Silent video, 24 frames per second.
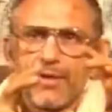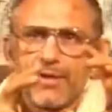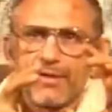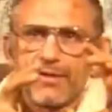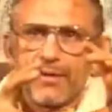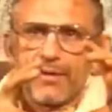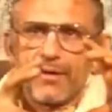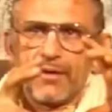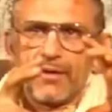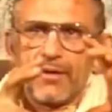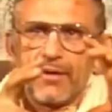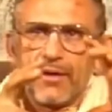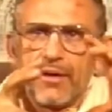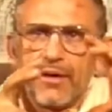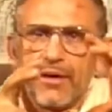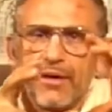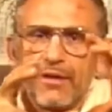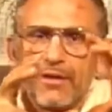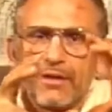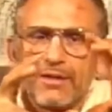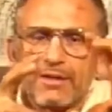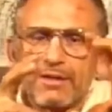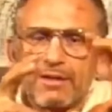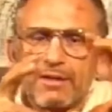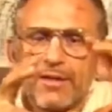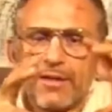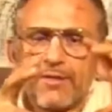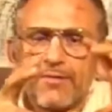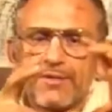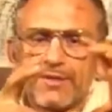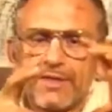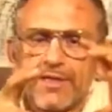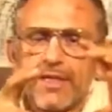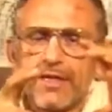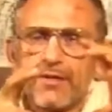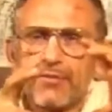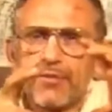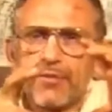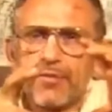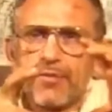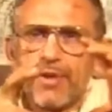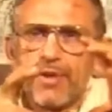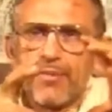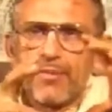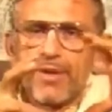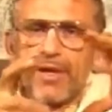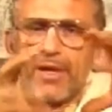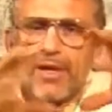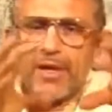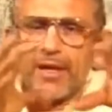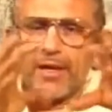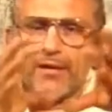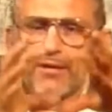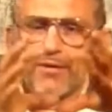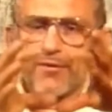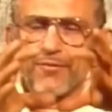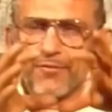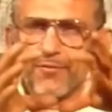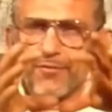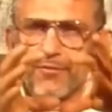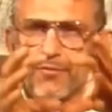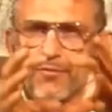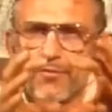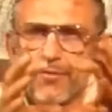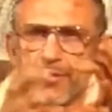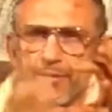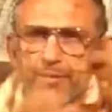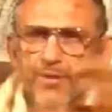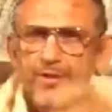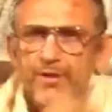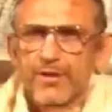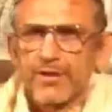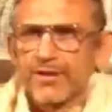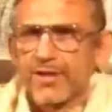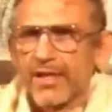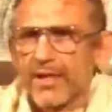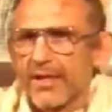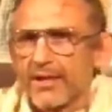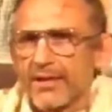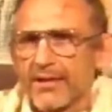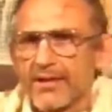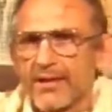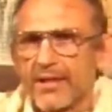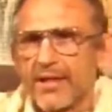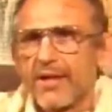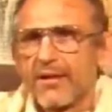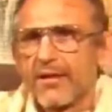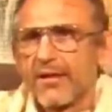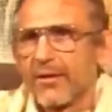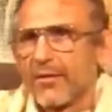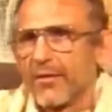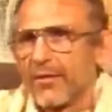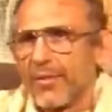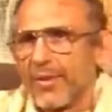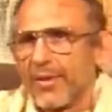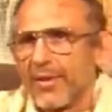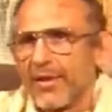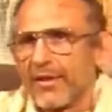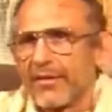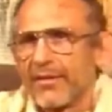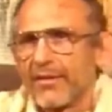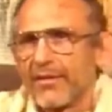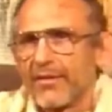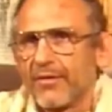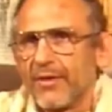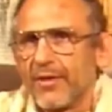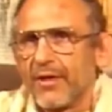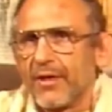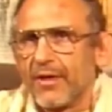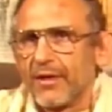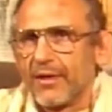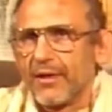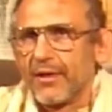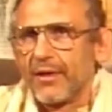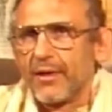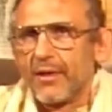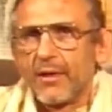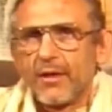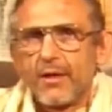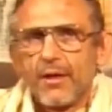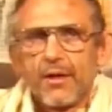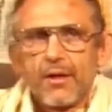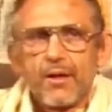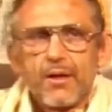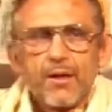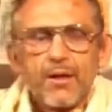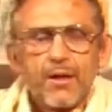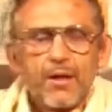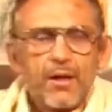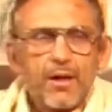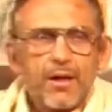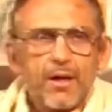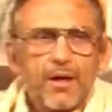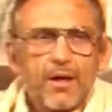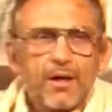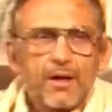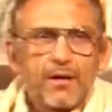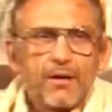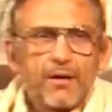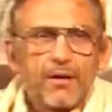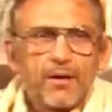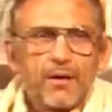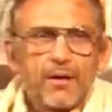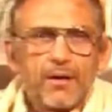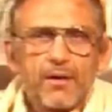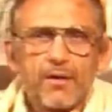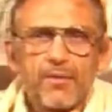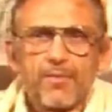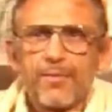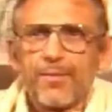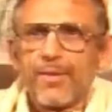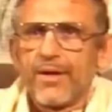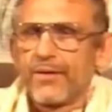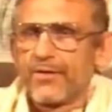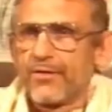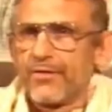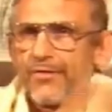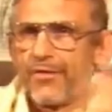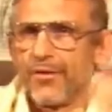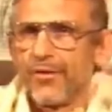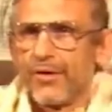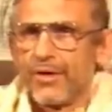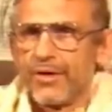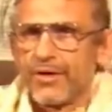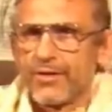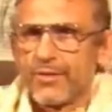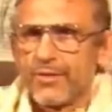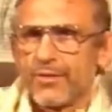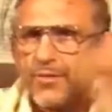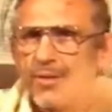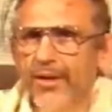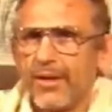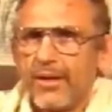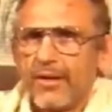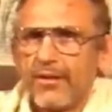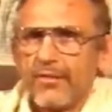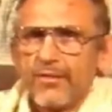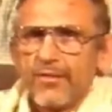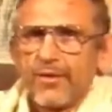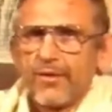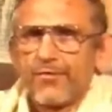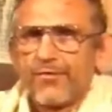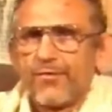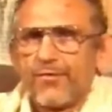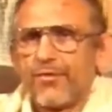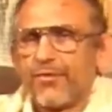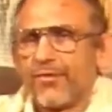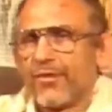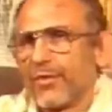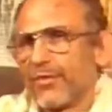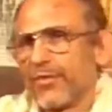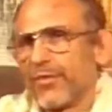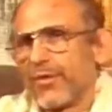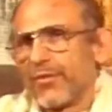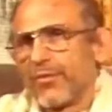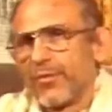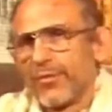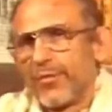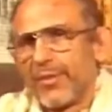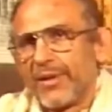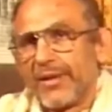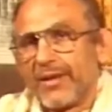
but the seed would be big and the fruit would be just like a skin. There would be nothing to eat. And the devotees would be, what few there were,